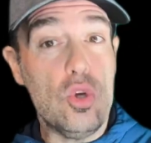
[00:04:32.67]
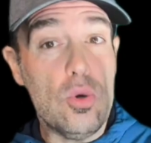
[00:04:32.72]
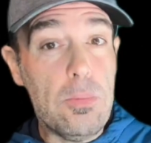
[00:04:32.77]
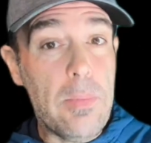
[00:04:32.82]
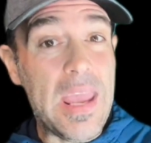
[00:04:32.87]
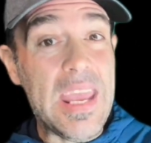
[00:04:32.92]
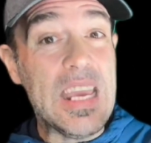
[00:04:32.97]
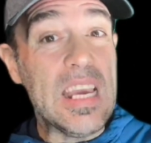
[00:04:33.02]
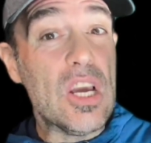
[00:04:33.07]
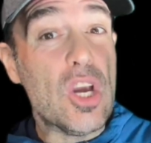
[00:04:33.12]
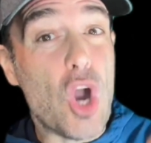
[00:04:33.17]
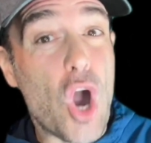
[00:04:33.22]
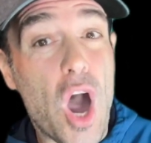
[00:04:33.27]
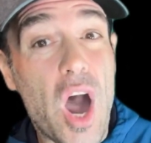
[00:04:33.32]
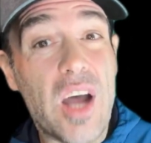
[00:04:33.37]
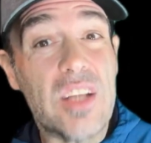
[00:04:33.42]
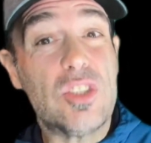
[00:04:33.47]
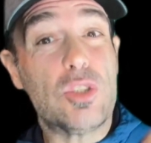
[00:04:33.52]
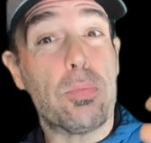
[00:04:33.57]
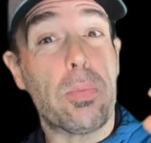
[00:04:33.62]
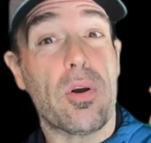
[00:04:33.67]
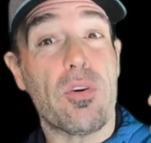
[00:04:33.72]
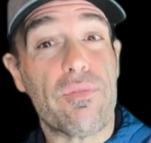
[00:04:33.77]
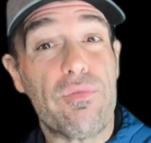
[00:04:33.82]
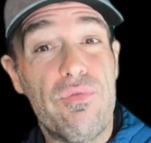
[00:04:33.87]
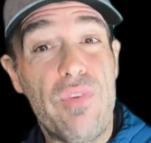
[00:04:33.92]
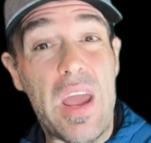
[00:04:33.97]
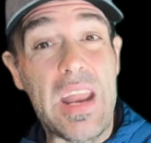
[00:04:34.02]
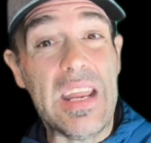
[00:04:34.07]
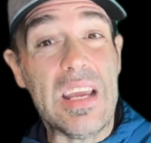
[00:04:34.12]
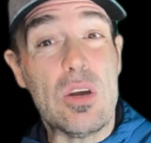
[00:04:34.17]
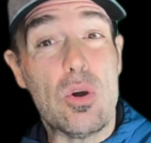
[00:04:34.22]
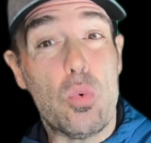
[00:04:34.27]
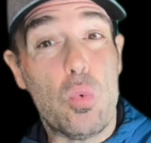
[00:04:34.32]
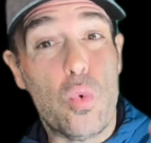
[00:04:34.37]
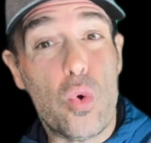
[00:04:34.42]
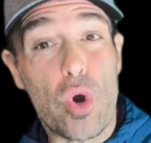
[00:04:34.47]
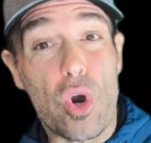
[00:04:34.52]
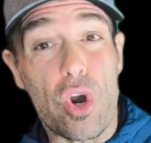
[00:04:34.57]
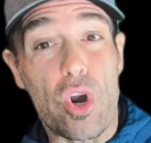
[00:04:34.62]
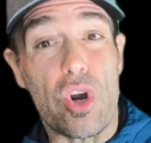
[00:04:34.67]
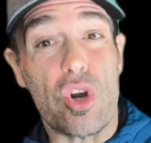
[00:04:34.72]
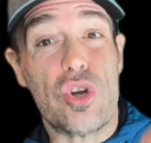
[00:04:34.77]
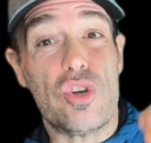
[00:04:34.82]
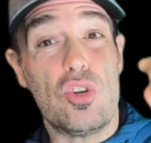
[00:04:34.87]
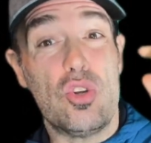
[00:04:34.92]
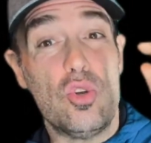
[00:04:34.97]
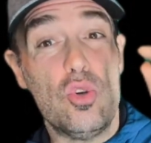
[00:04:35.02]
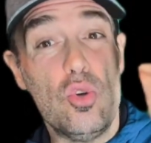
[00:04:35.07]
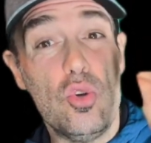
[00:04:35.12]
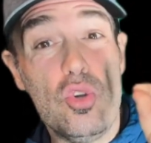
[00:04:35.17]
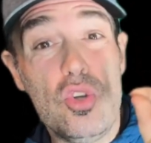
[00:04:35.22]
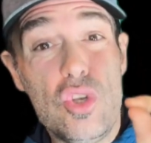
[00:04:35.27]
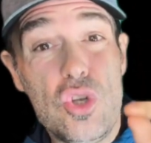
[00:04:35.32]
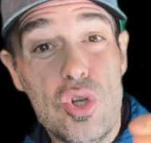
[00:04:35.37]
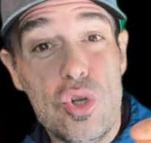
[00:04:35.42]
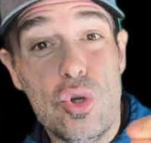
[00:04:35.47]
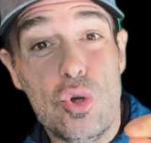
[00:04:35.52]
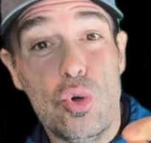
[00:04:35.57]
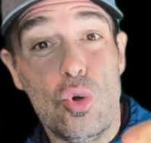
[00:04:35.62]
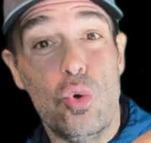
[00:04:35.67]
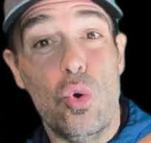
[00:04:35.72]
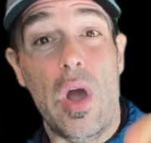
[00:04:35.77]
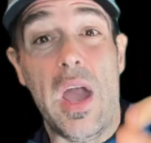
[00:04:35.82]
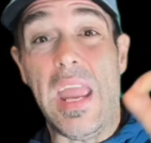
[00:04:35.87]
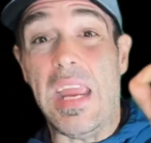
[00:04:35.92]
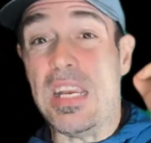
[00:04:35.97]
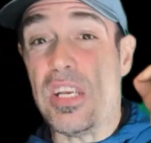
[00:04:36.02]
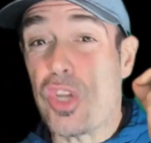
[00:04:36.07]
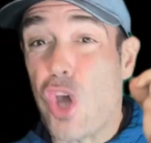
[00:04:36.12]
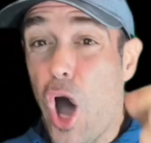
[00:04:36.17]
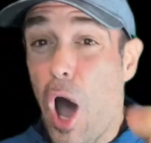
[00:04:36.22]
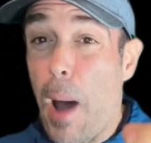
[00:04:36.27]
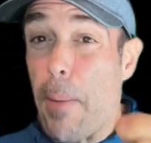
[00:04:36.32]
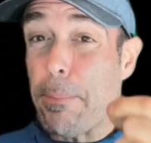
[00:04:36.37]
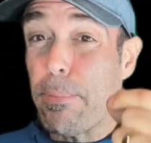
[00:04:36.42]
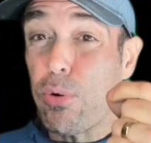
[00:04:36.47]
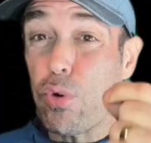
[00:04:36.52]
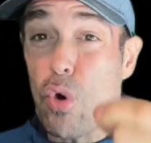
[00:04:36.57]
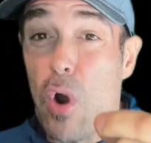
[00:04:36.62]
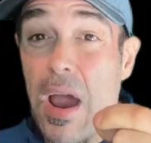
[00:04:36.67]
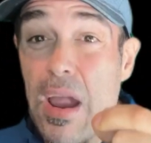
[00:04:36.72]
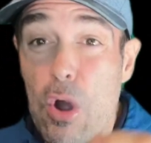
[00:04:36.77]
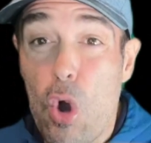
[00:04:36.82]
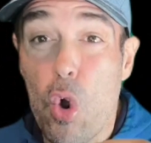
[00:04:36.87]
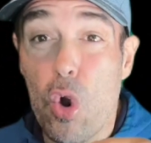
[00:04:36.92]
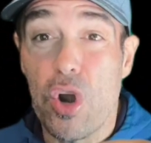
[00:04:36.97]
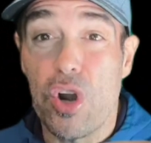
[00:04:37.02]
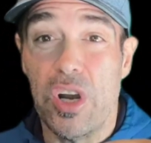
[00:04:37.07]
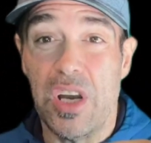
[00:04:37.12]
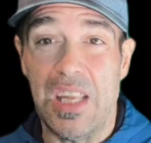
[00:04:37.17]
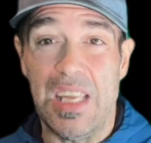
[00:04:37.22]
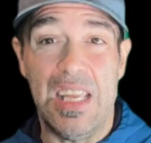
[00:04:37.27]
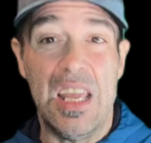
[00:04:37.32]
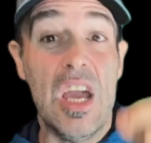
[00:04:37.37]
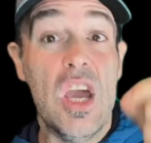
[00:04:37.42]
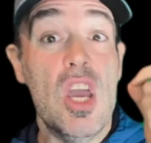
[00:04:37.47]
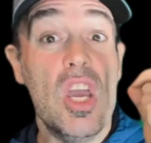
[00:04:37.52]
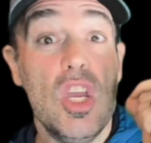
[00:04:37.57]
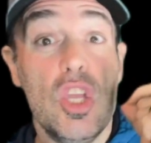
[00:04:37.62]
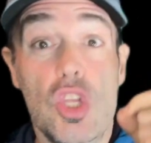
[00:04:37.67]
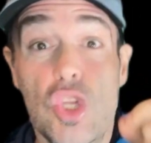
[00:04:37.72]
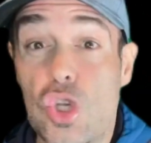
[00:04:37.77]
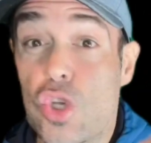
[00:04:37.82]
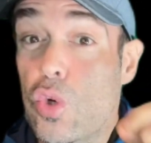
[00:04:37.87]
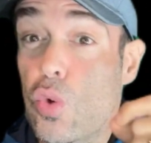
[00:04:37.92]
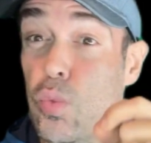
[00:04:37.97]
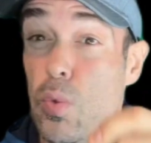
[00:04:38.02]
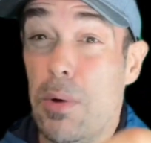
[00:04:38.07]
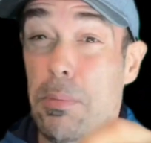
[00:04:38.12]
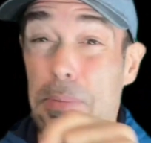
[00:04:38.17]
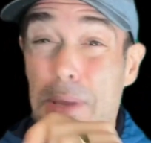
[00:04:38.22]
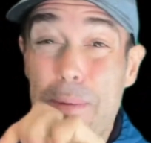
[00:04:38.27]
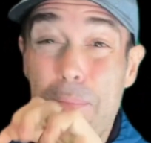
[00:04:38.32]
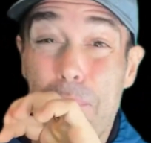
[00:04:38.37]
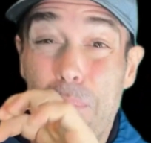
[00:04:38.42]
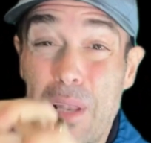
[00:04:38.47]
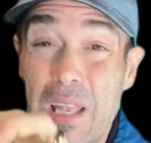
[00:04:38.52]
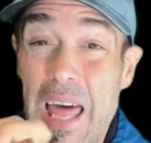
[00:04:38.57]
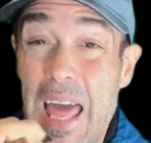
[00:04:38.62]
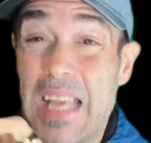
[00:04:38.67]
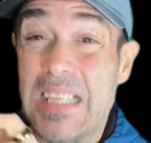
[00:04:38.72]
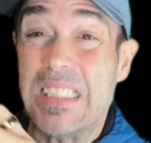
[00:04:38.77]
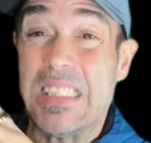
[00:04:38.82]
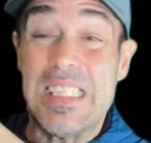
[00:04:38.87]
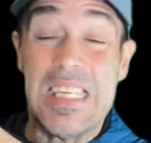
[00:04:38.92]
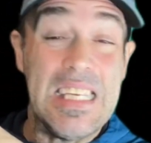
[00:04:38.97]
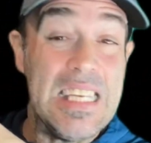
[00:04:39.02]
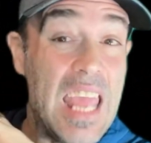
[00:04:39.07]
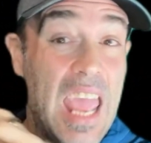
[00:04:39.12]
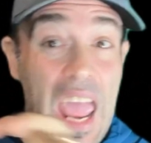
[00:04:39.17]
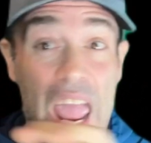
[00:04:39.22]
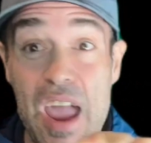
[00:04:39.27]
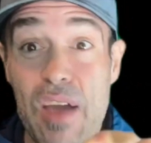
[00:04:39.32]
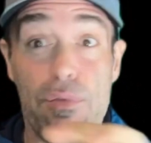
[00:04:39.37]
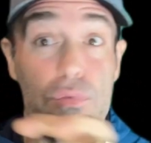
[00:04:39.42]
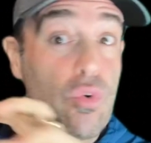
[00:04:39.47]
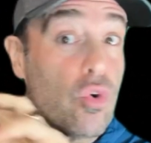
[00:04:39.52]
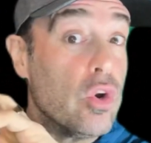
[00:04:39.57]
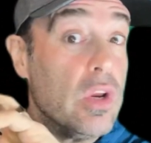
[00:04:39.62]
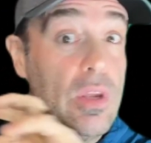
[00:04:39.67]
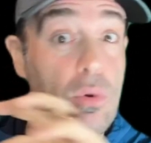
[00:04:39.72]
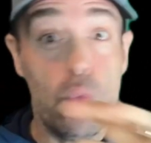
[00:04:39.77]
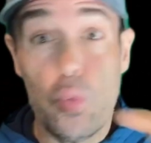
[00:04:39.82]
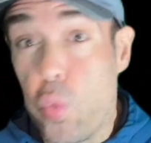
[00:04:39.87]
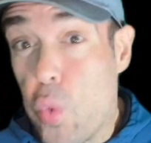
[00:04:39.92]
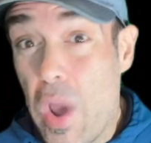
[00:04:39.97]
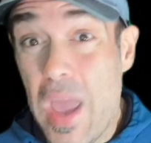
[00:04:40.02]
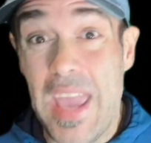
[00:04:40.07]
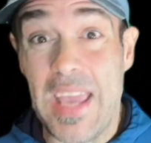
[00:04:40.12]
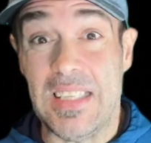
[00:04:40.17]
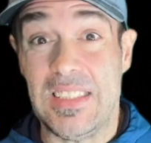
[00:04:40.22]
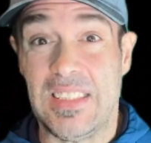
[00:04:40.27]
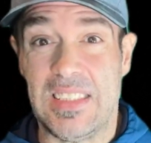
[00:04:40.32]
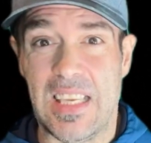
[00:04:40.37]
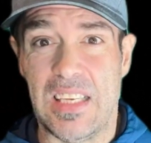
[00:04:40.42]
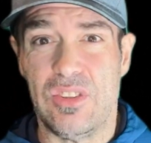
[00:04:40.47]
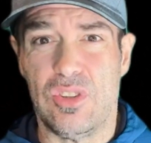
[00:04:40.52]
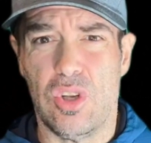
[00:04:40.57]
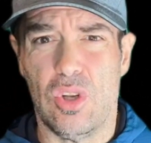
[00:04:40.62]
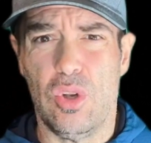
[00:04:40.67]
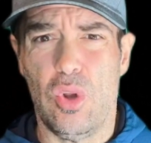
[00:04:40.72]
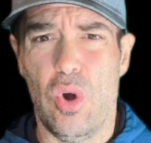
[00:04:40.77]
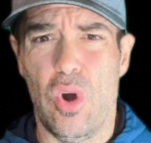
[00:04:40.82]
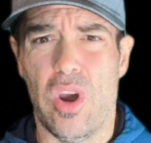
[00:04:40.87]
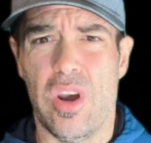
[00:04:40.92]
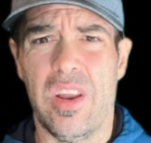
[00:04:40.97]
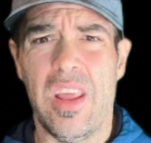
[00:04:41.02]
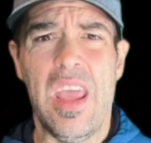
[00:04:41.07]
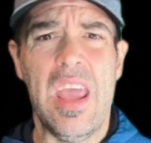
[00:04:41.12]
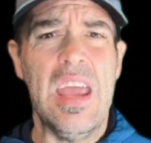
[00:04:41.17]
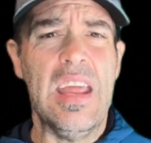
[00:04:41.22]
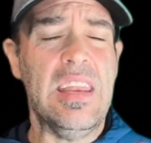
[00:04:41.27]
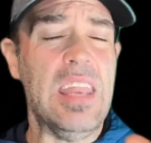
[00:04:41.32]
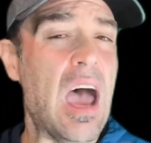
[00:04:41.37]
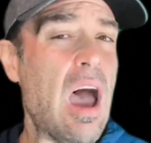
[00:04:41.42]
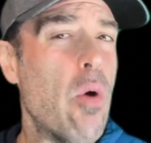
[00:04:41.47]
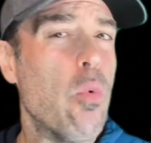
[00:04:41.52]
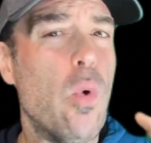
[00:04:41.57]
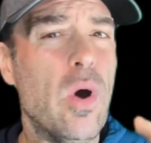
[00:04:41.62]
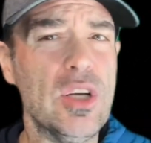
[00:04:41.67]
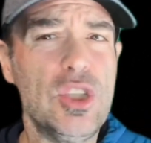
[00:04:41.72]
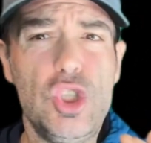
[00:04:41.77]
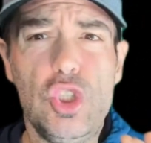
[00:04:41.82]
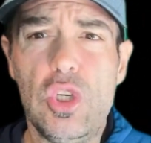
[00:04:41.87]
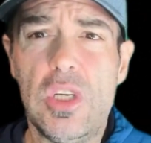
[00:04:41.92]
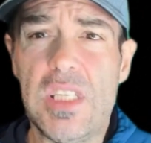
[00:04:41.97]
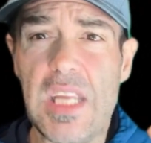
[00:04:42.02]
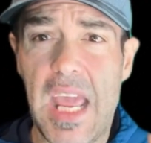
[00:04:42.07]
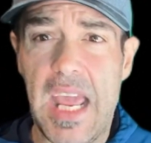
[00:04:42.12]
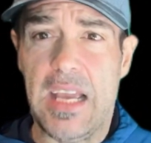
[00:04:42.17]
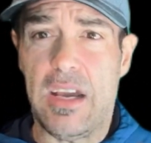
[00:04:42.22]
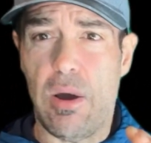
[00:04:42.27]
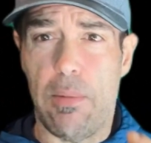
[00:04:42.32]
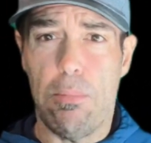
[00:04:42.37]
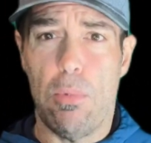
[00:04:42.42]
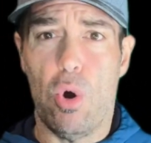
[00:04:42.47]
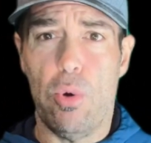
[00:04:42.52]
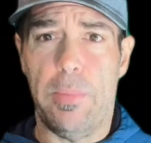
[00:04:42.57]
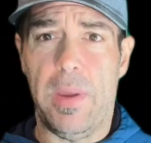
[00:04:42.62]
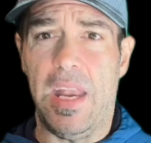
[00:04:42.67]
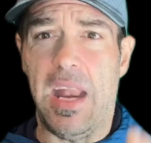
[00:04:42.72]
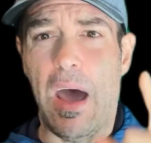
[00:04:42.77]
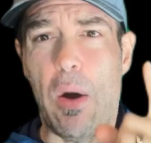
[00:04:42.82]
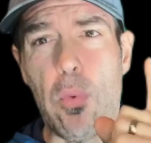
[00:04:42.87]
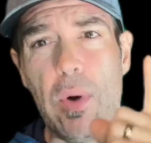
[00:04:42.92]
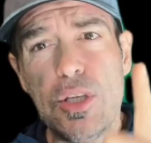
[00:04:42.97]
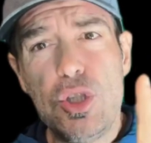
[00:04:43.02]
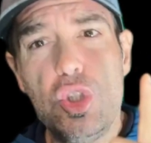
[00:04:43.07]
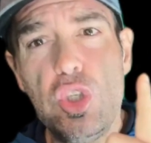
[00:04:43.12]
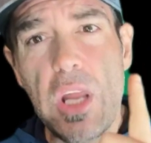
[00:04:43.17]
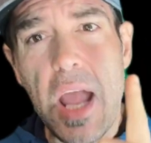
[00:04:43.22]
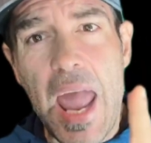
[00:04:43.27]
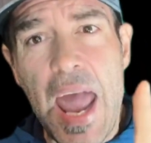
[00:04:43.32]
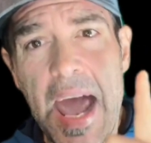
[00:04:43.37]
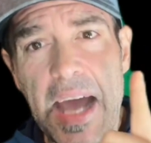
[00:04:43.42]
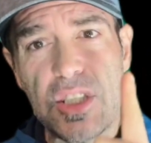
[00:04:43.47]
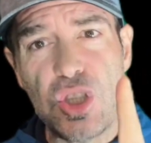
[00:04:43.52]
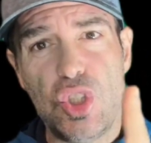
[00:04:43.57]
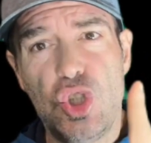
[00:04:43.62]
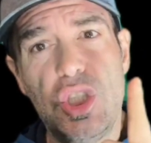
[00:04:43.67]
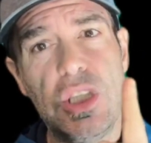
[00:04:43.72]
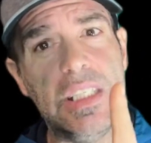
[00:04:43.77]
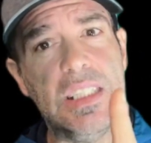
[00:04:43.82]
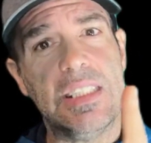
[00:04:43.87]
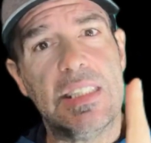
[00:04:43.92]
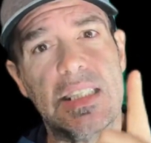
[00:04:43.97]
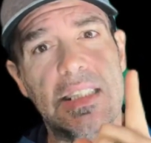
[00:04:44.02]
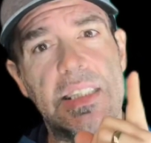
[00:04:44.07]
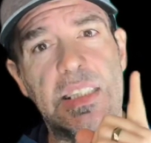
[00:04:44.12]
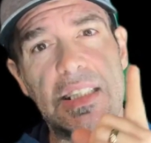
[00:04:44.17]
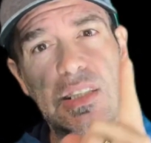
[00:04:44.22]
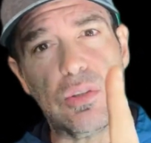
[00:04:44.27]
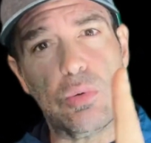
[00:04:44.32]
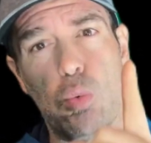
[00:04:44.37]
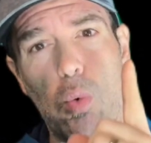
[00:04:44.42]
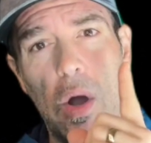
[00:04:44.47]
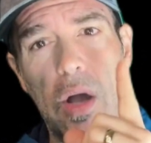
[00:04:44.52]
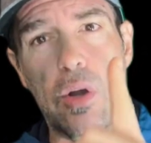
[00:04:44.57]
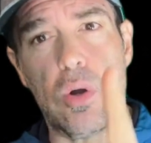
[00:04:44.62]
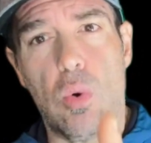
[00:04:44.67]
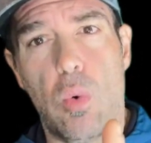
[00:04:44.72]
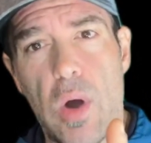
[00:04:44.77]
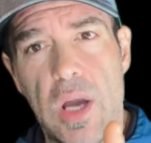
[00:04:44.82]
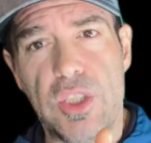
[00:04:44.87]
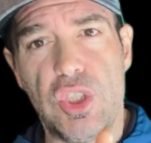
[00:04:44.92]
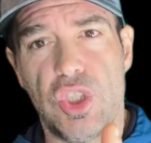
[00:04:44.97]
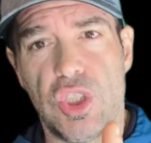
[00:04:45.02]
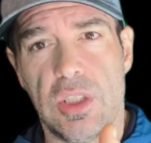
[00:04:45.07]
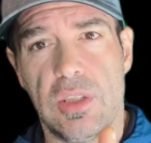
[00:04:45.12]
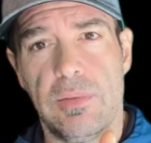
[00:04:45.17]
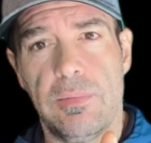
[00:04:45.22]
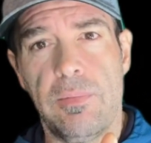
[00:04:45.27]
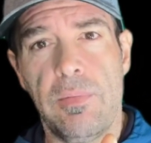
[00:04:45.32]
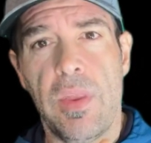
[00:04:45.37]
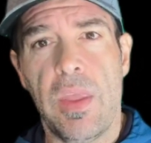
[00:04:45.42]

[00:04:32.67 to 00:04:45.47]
you make God's prophetic word to you a top priority, you will be blessed in every way, says the Lord. Now, I want you to take a moment. I want you to ask Jesus this one question.